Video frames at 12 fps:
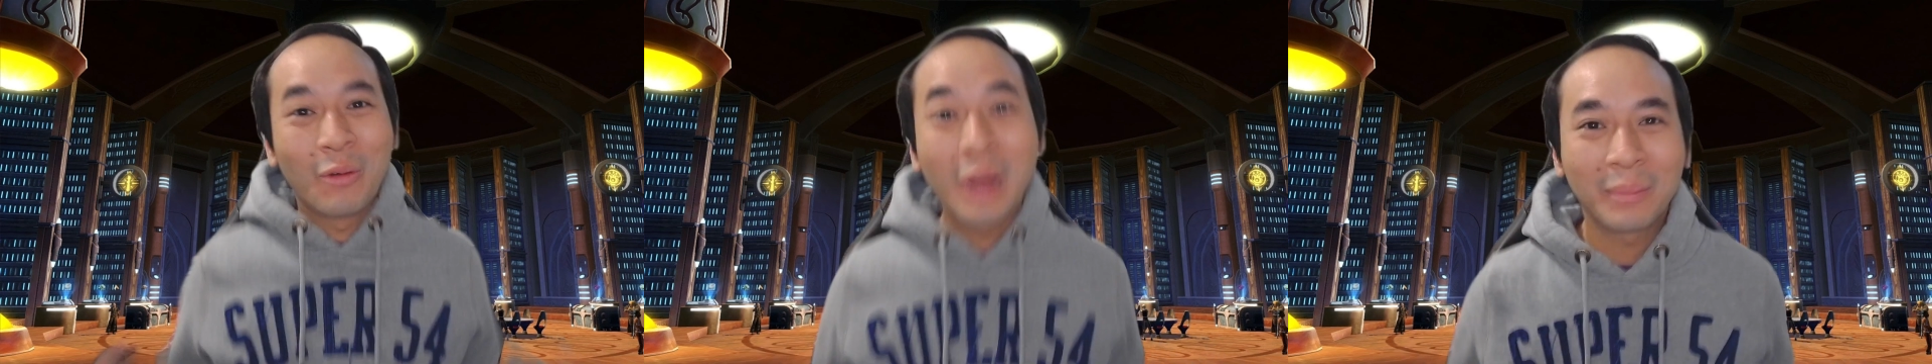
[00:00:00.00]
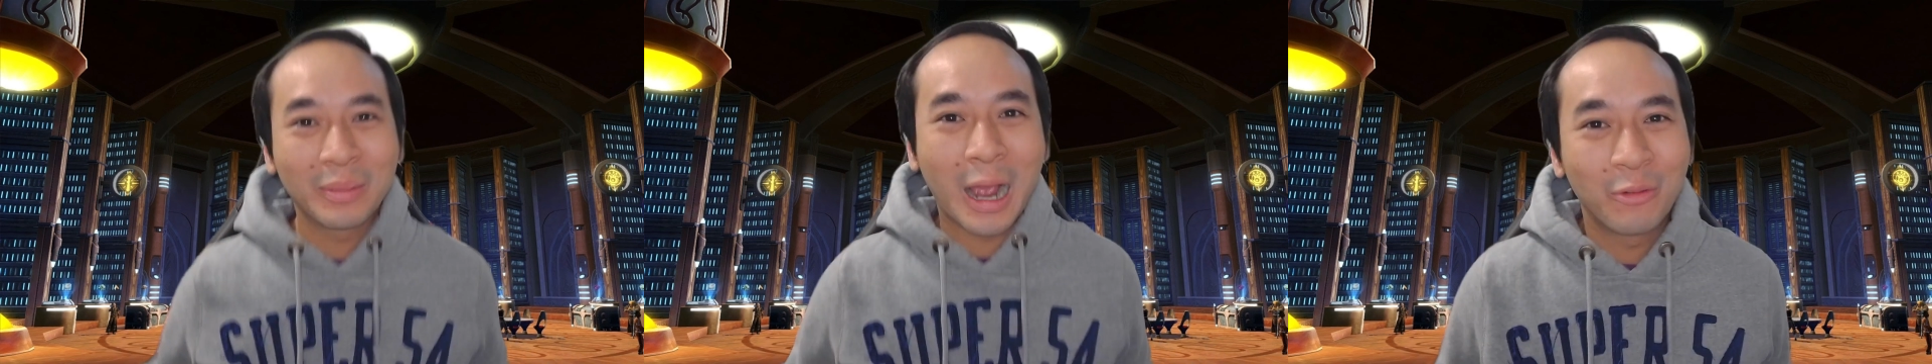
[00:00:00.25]

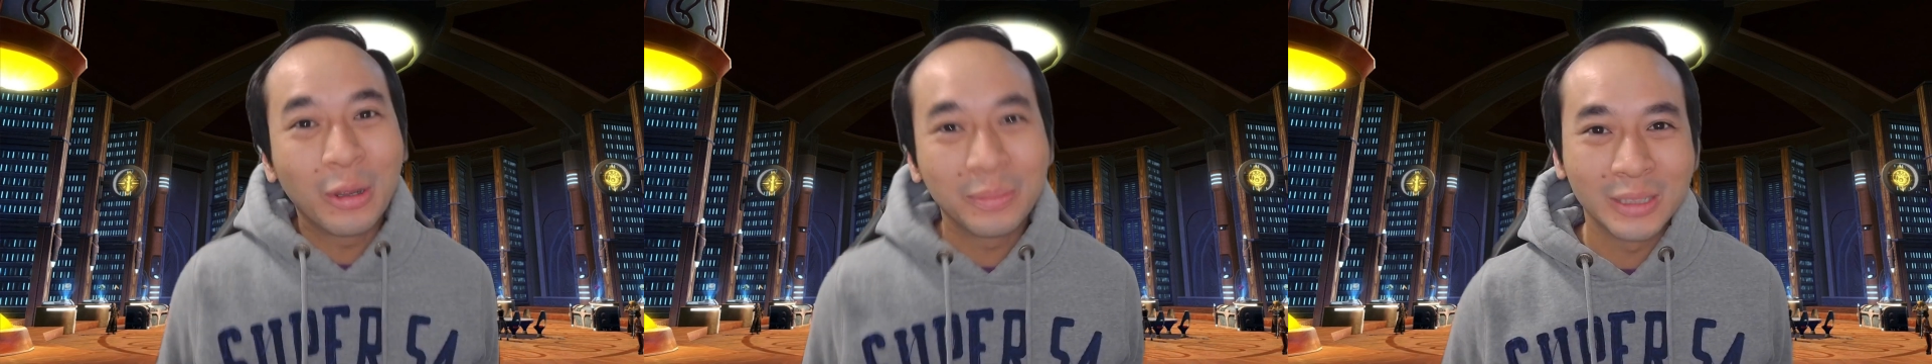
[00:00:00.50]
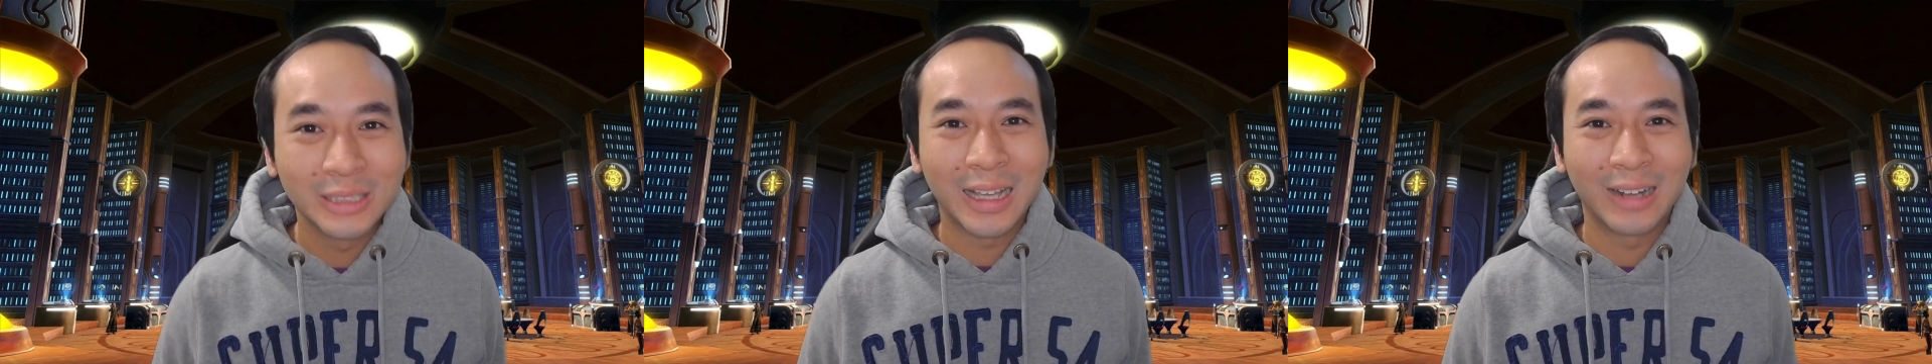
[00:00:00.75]
What up, y'all?
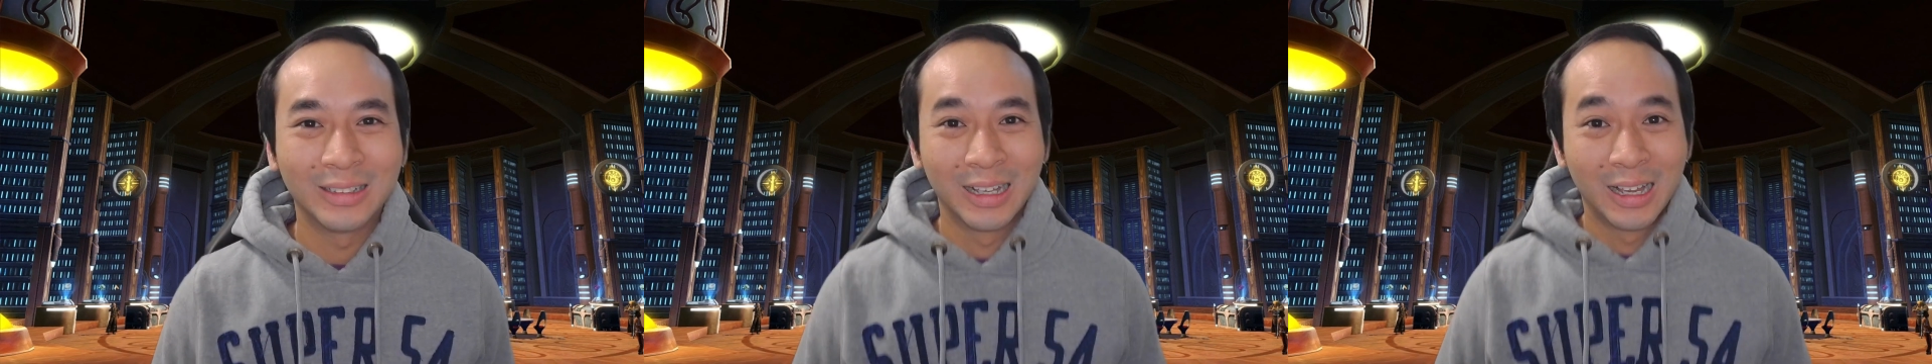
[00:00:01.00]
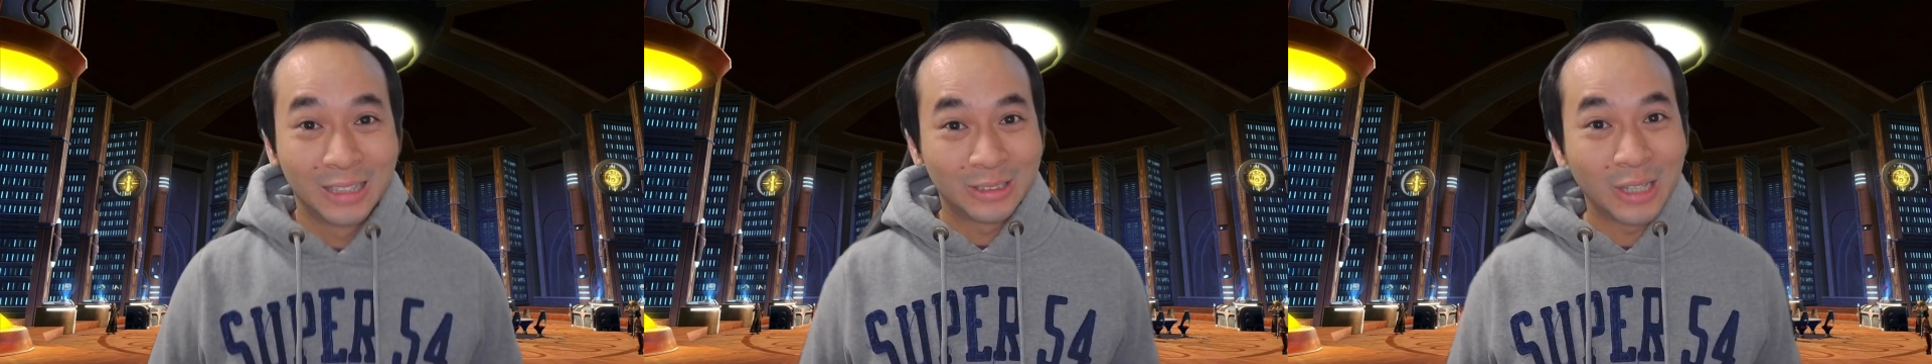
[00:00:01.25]
Welcome to the
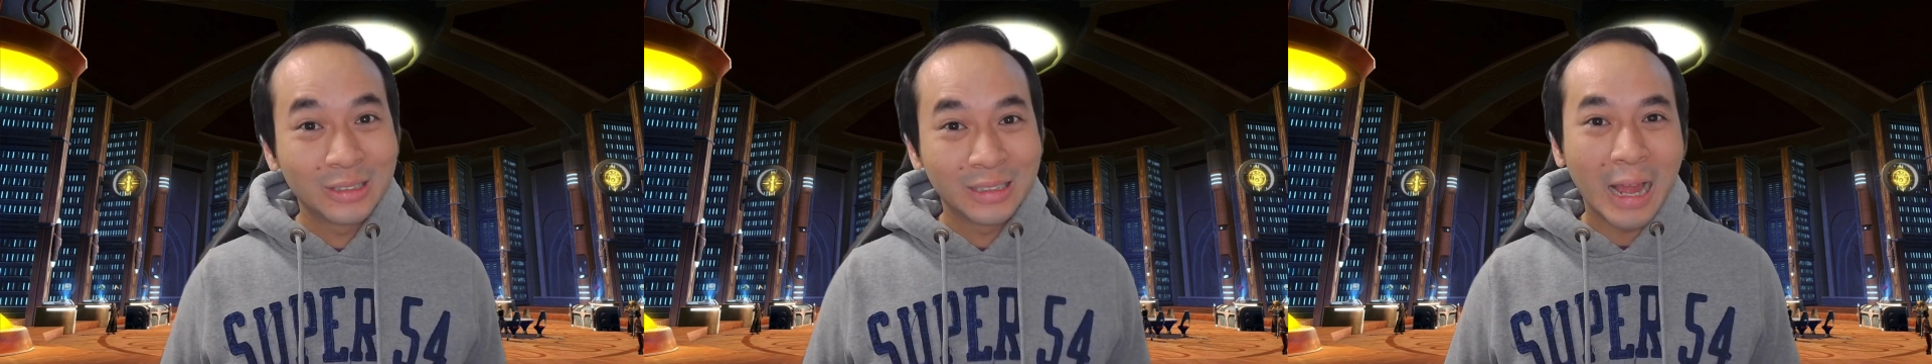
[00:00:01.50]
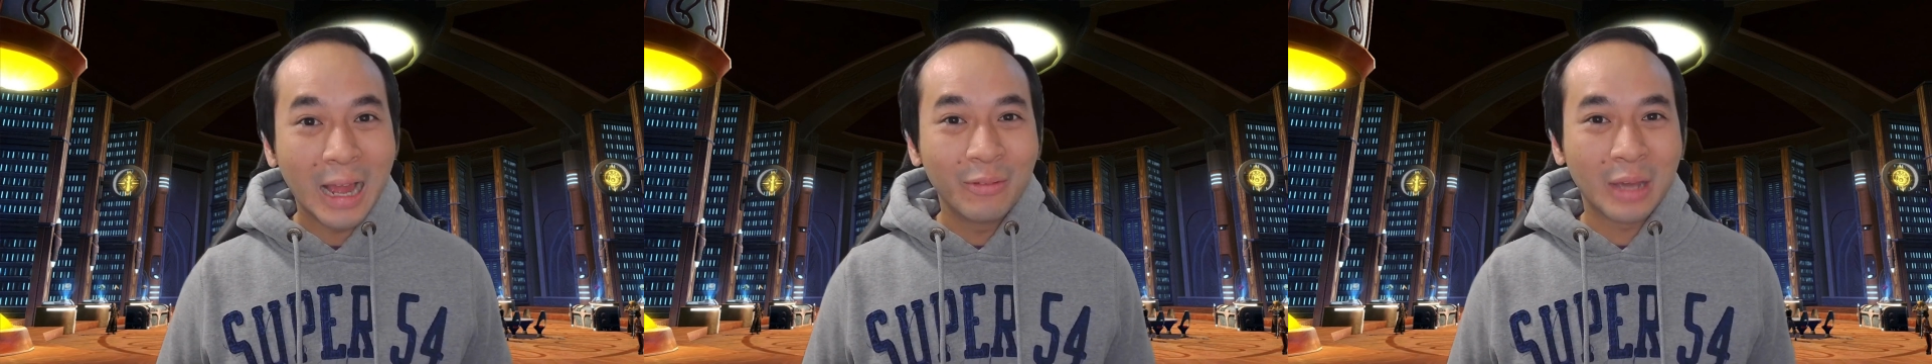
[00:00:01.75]
channel.
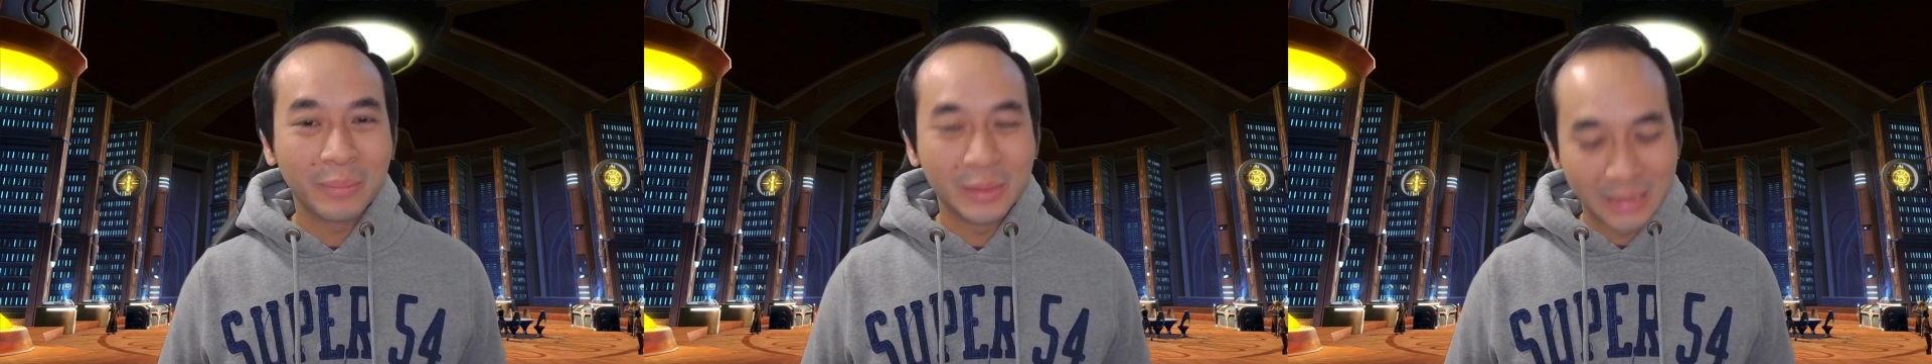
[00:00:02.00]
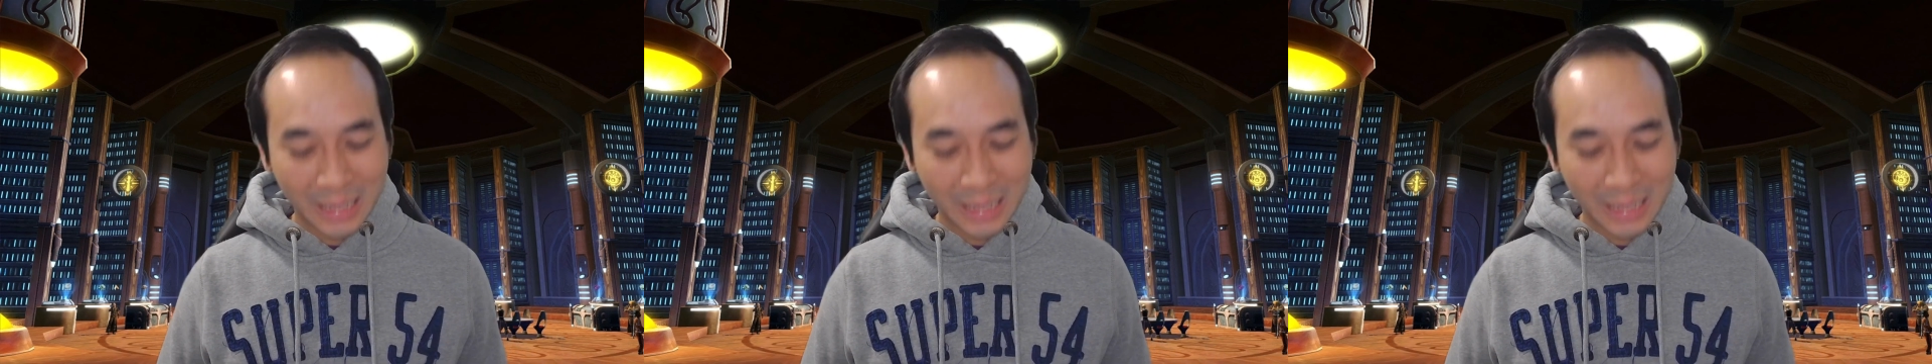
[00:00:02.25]
So today we're going